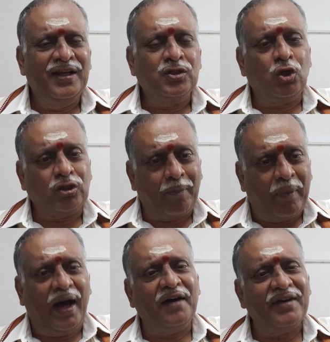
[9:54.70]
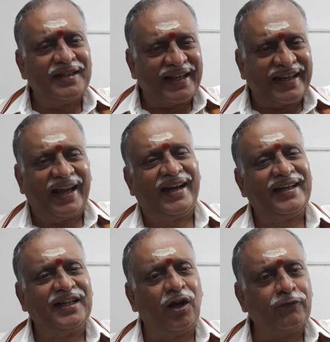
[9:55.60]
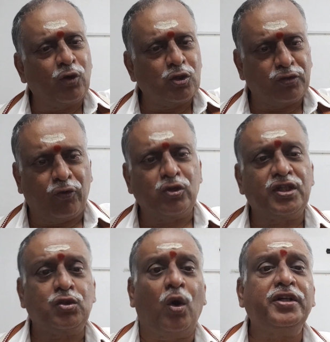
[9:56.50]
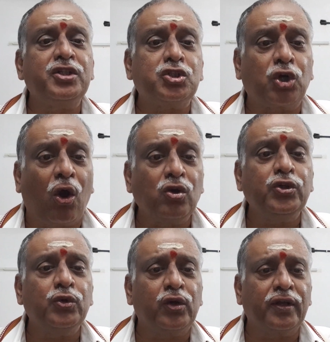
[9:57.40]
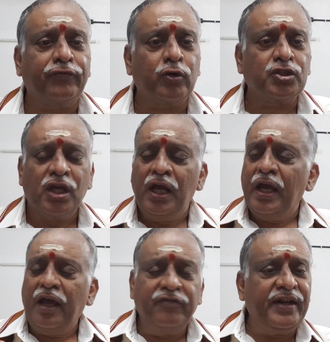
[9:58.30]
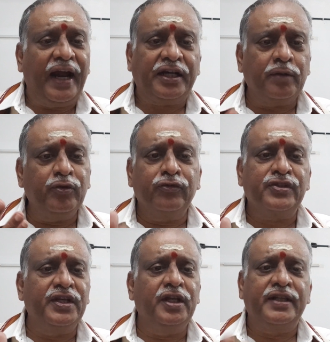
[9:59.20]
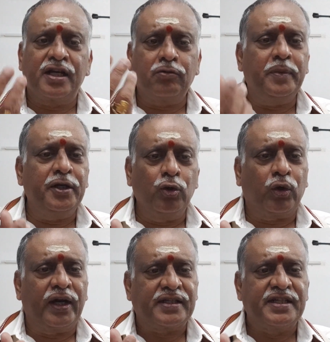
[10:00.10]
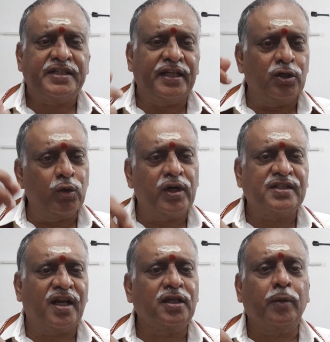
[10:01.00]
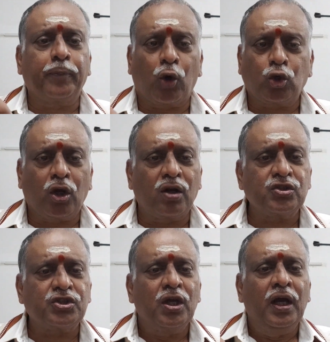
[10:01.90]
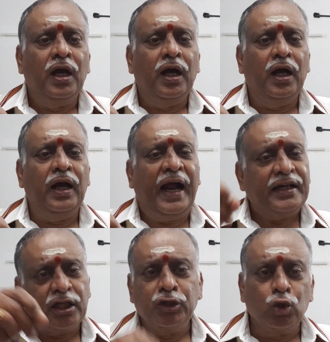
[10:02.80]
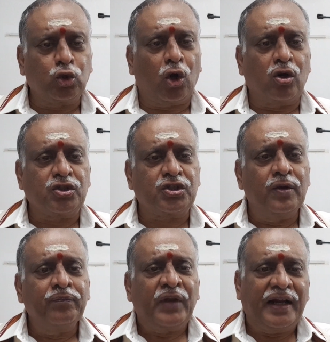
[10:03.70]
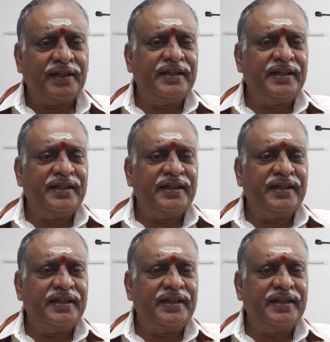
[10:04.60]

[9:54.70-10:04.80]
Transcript: So the bhava, the character of those forces, what is strong nuclear force? Every atom you see, there will be a nucleus. Inside the nucleus, there are the protons and the neutrons. And then